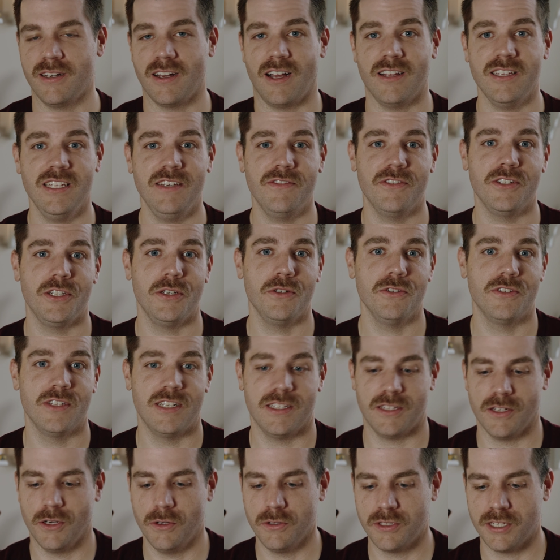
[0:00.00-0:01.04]
I'll even use it at
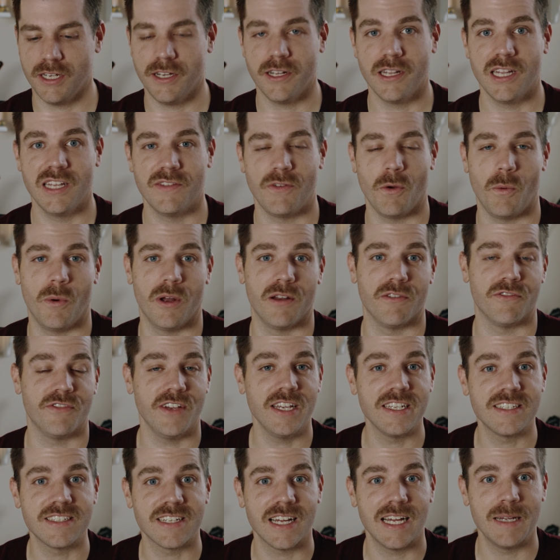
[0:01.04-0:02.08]
the hotel if I want to
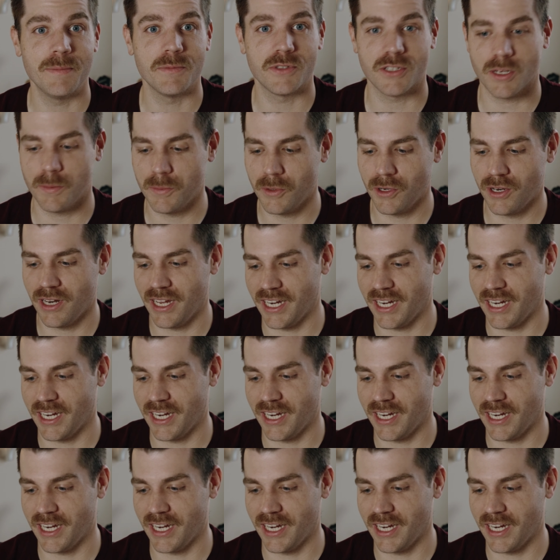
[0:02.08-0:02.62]
FaceTime someone.